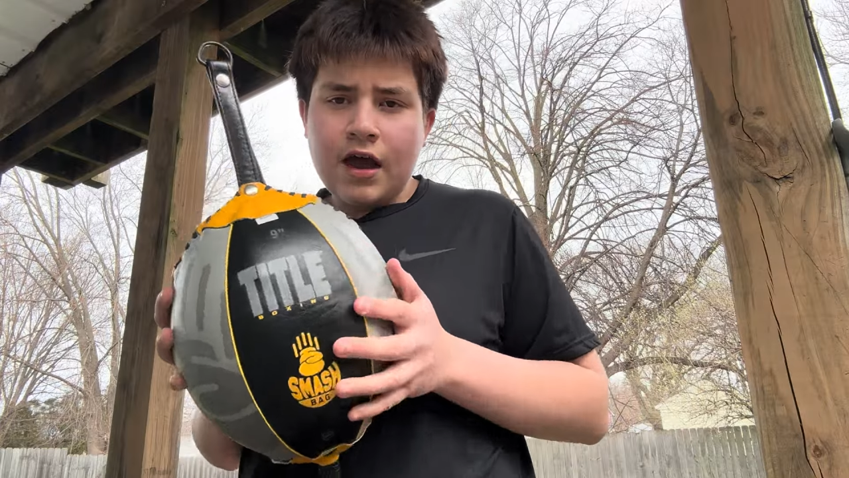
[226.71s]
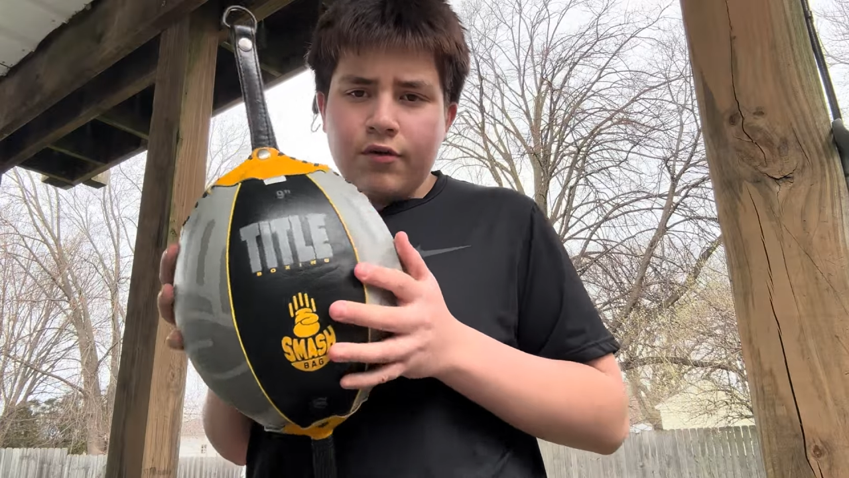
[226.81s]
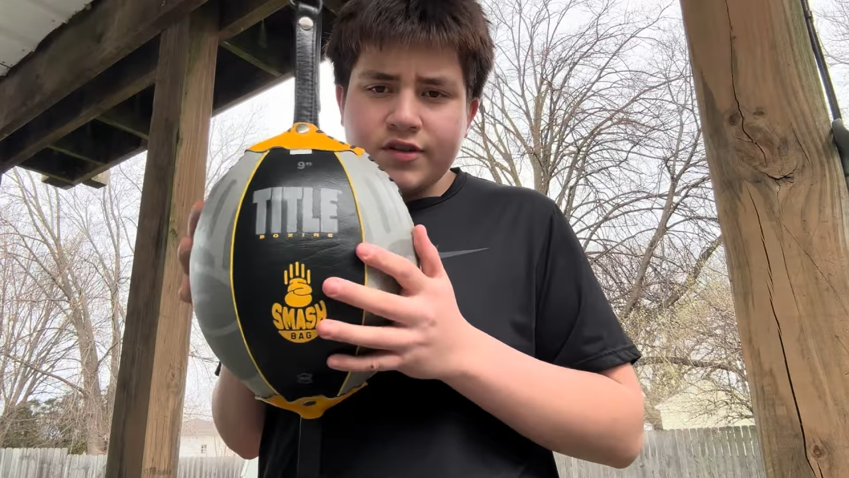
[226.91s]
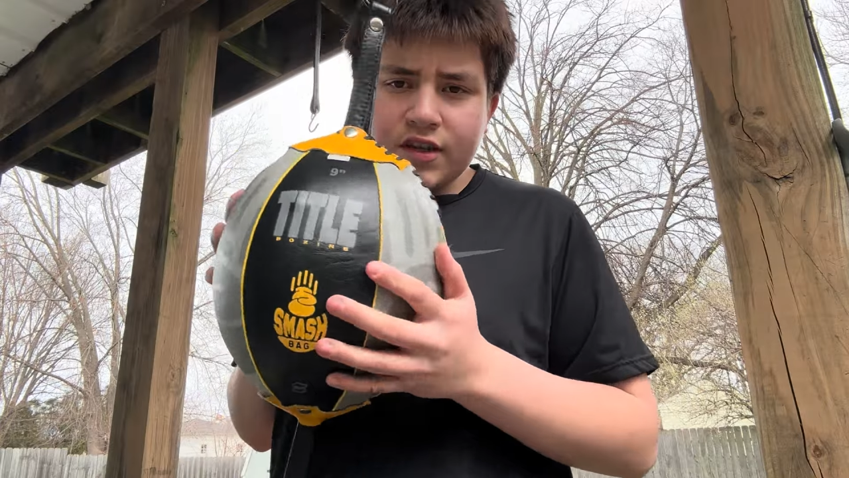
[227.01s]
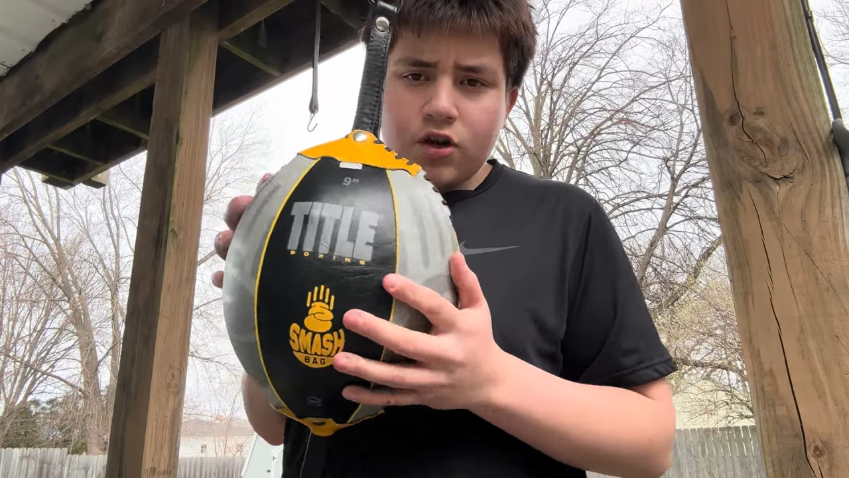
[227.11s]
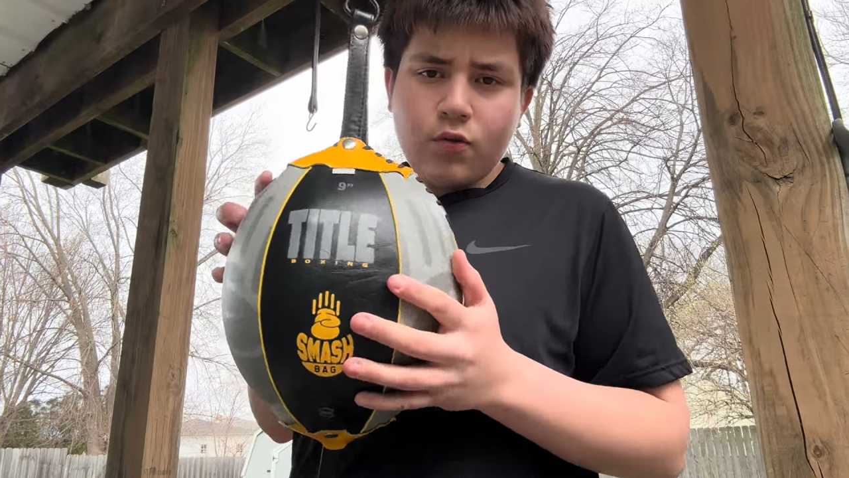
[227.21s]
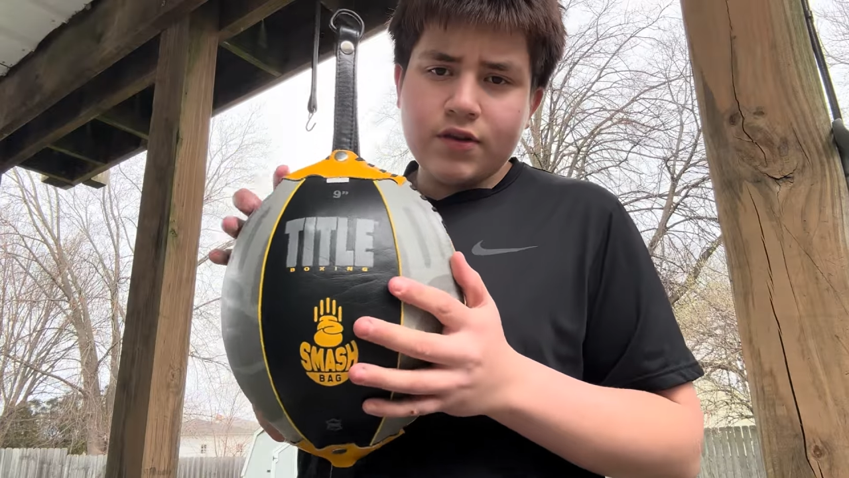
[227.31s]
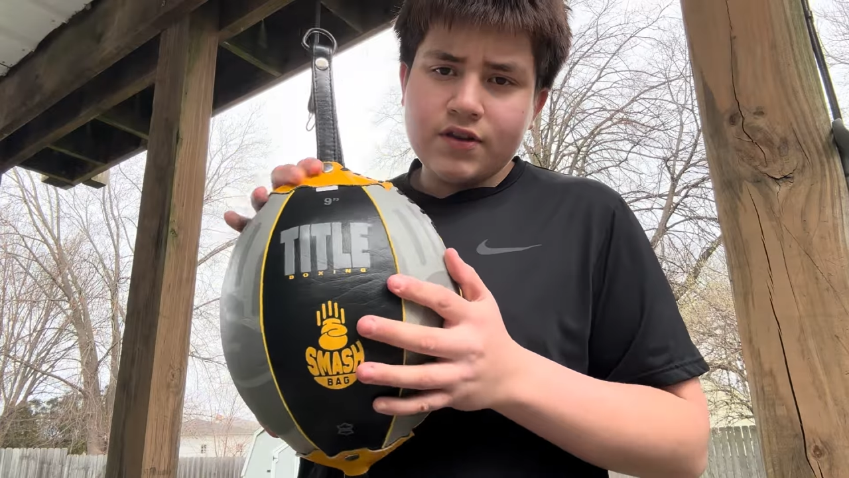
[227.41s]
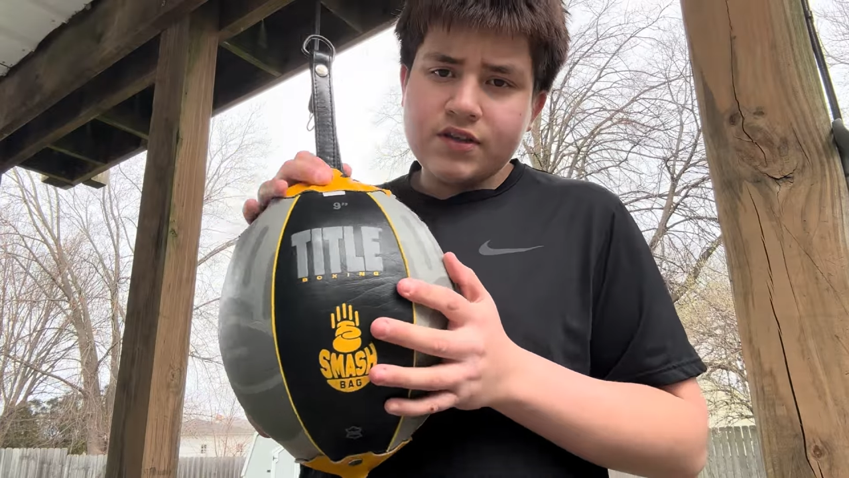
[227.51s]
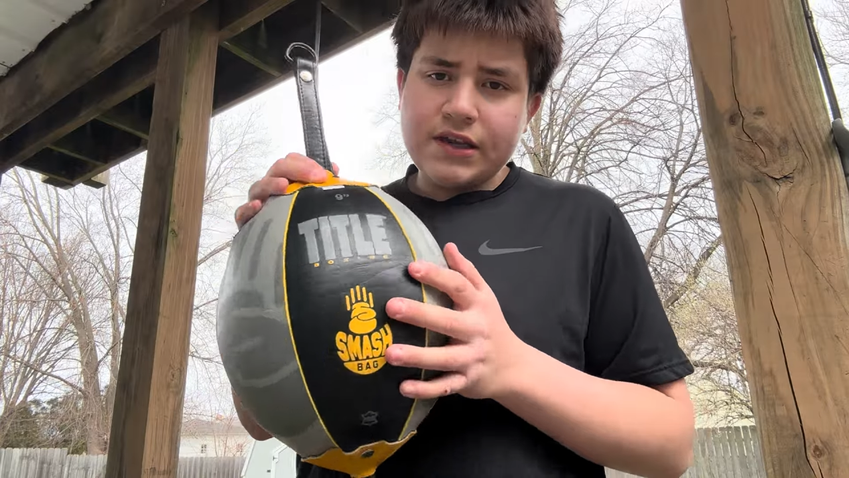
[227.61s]
I would say go
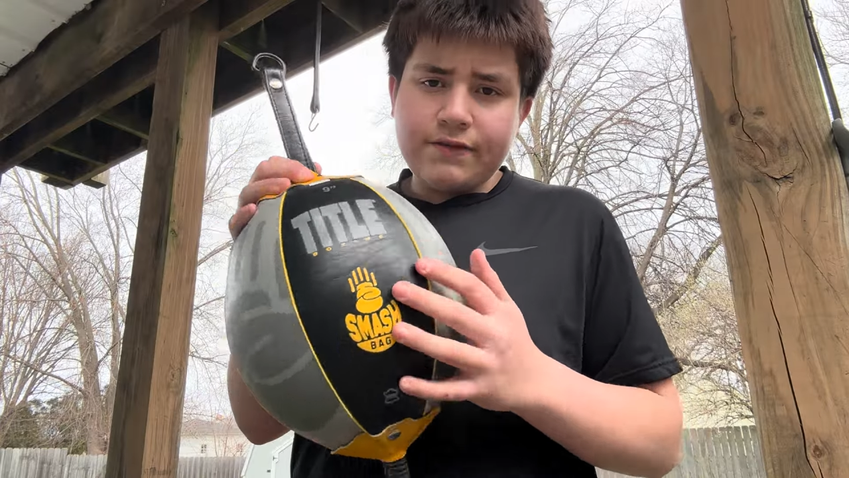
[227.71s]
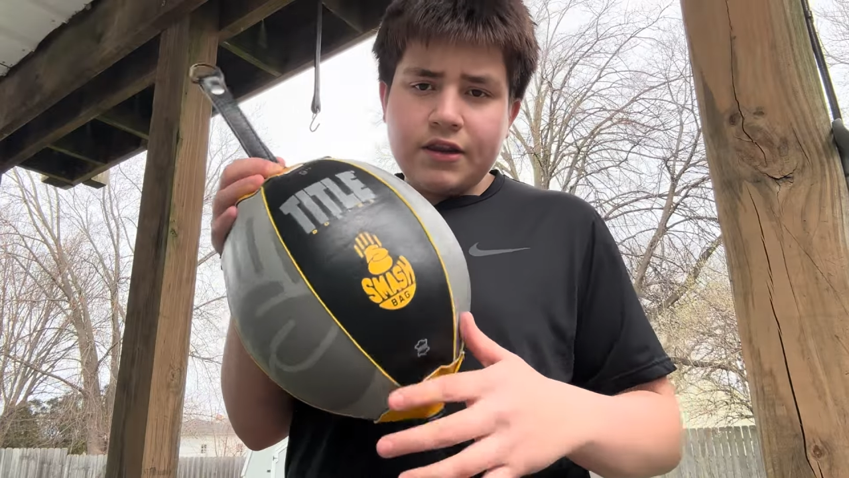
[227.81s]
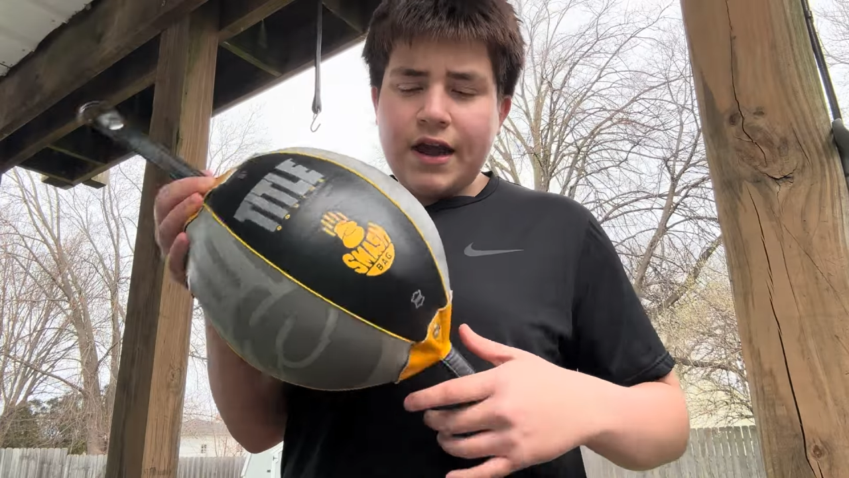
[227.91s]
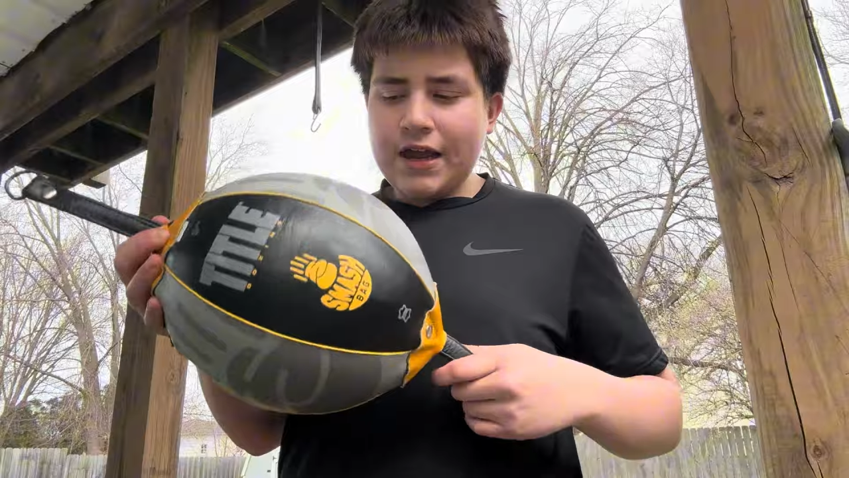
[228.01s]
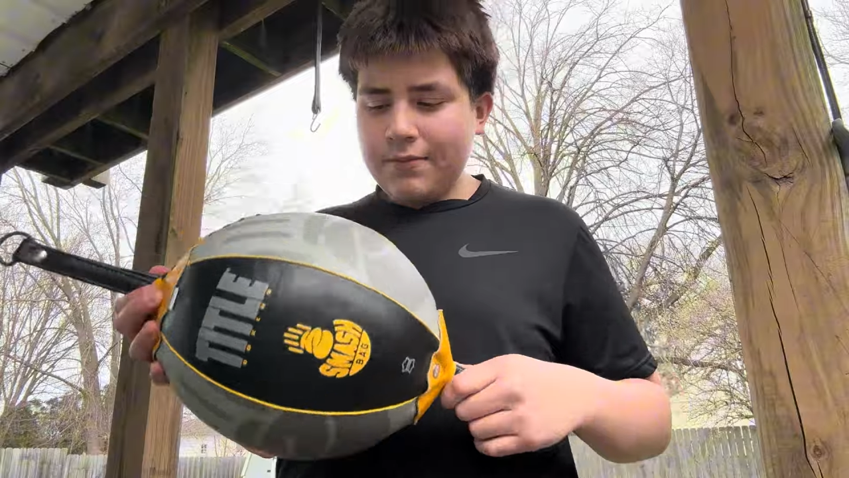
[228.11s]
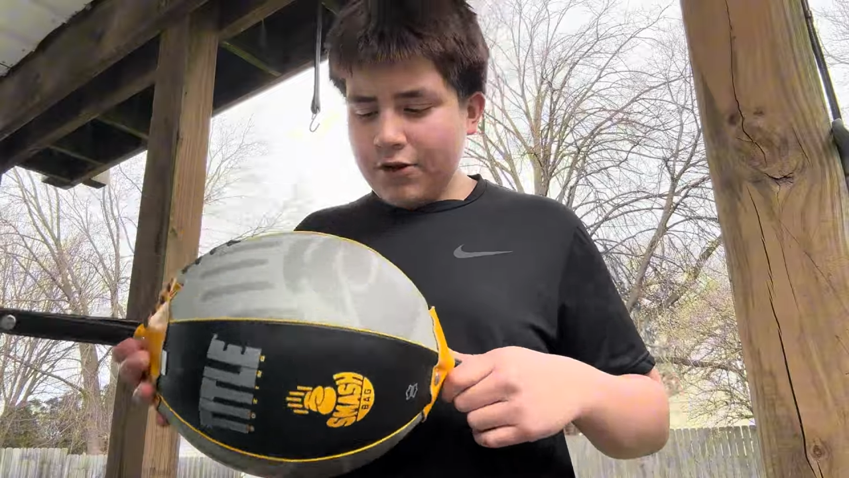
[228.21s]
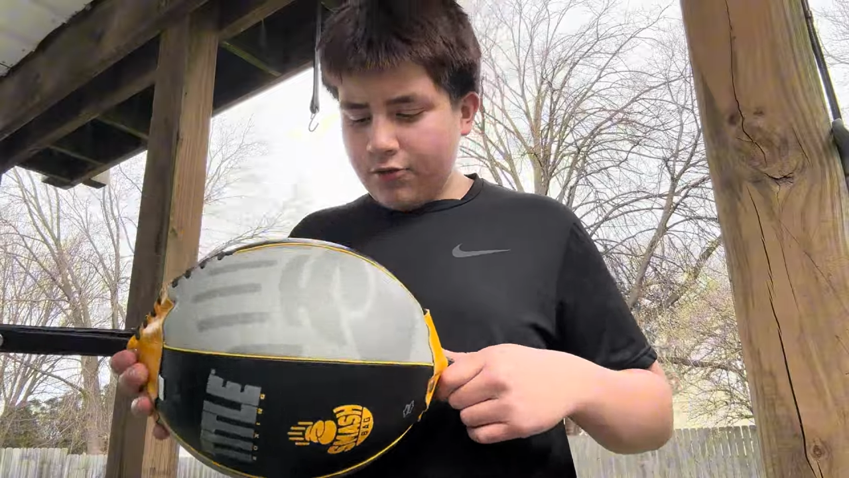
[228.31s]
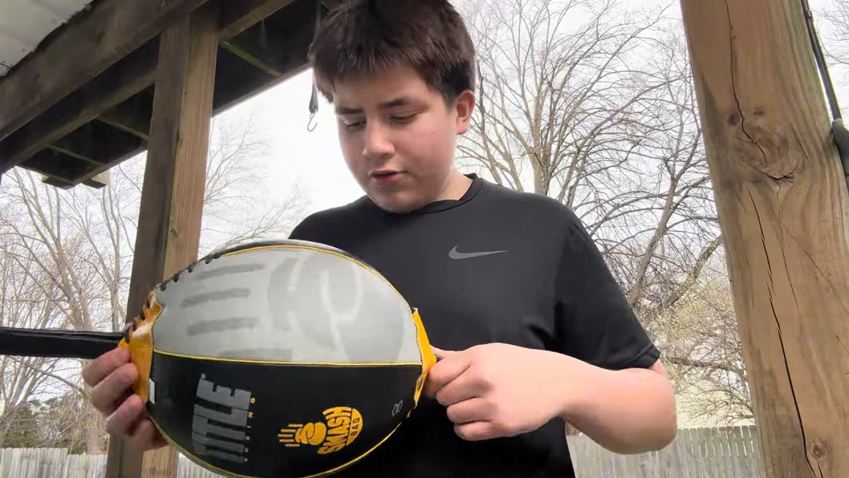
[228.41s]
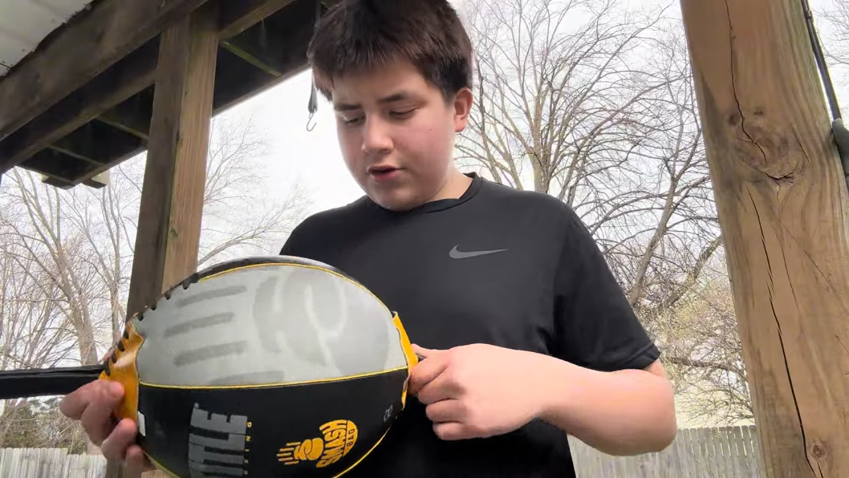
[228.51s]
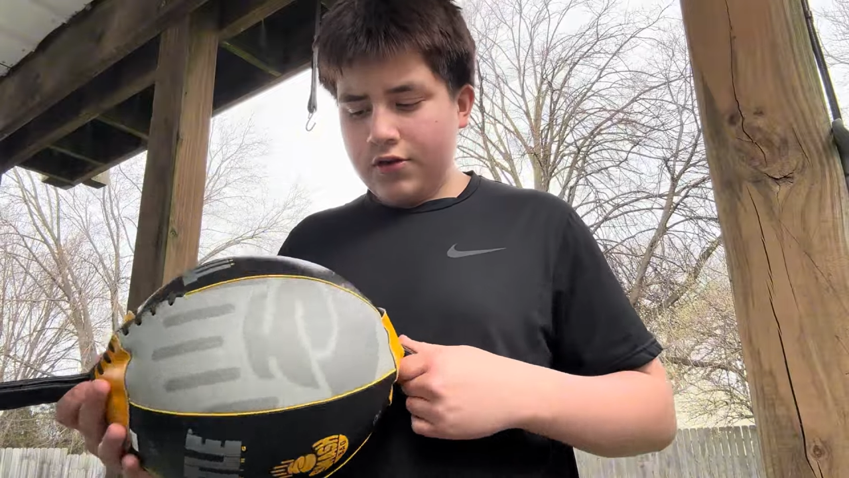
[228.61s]
with the 7
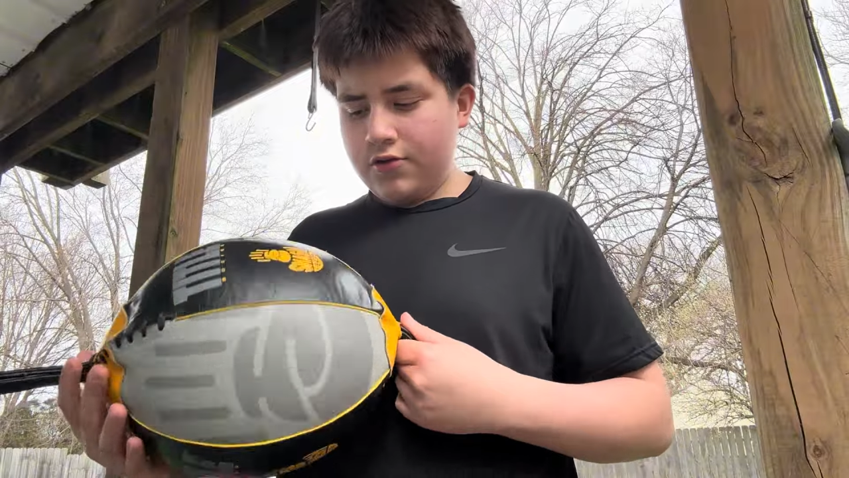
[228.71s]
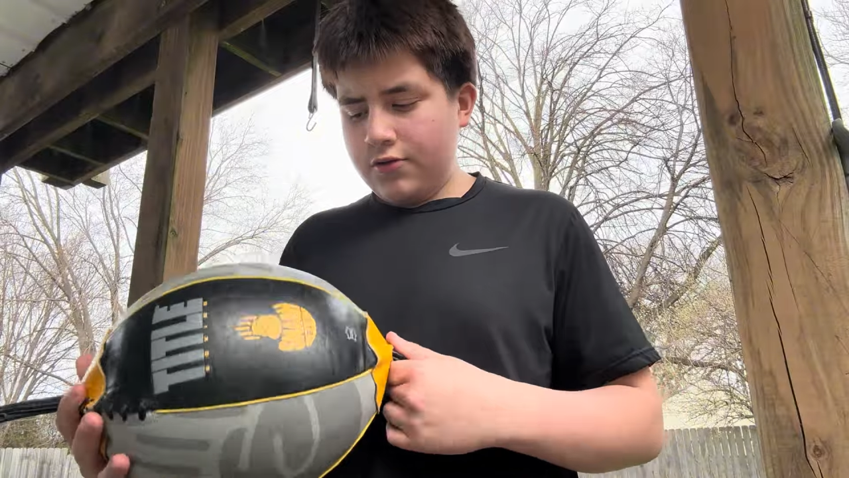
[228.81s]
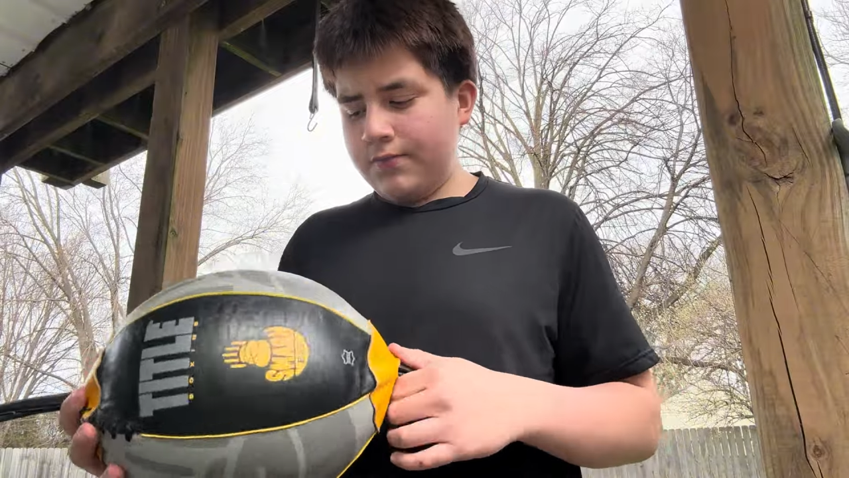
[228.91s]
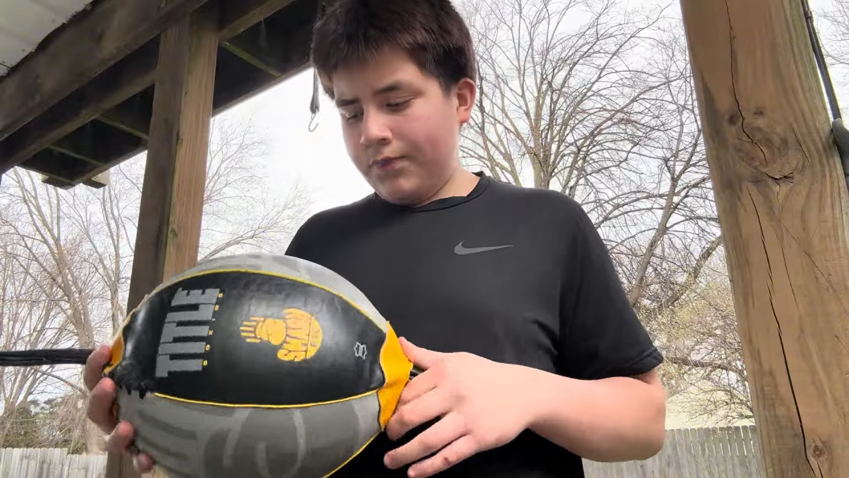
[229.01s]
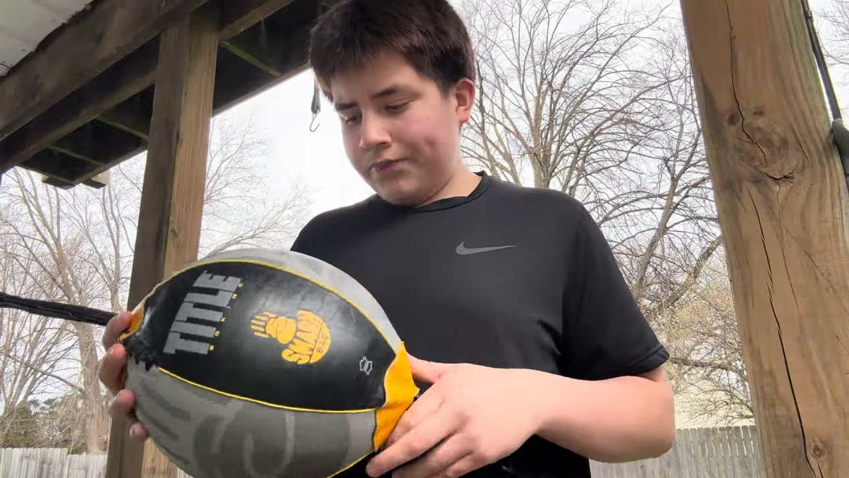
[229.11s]
diameter one, you know,